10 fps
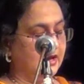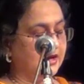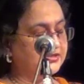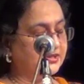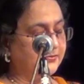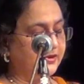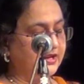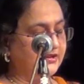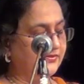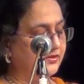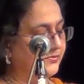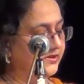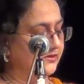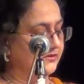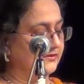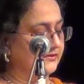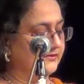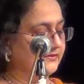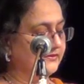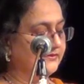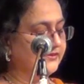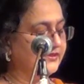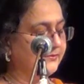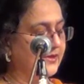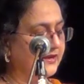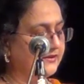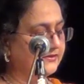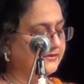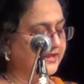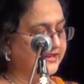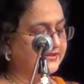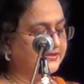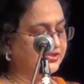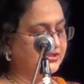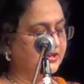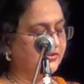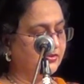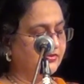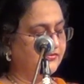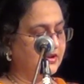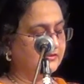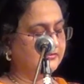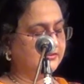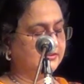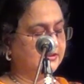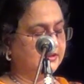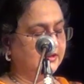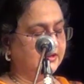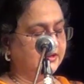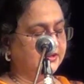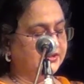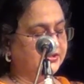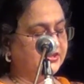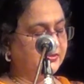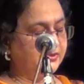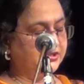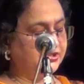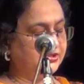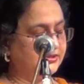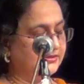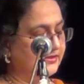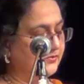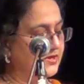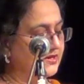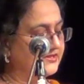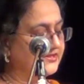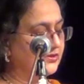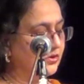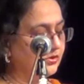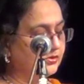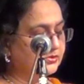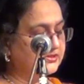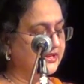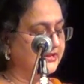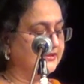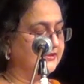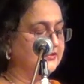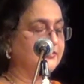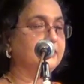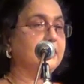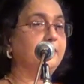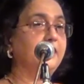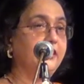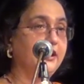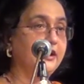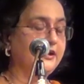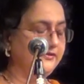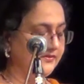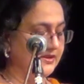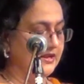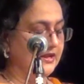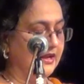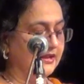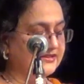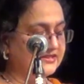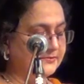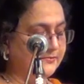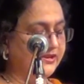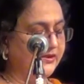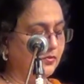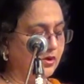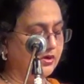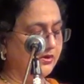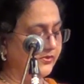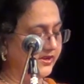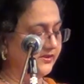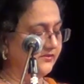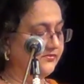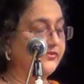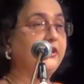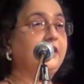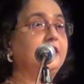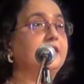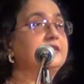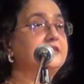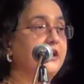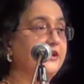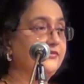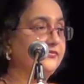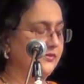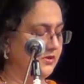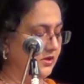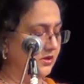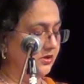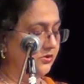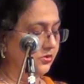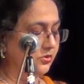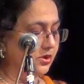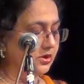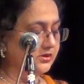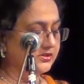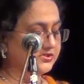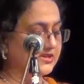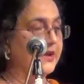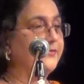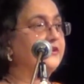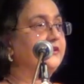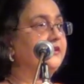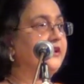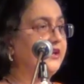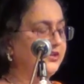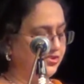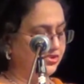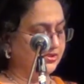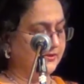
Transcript: Asha prayed for a miracle, for the abandoned letters she had not found. She wished the words in all those letters would come alive and simply walk away, free and safe, no longer trapped in a cage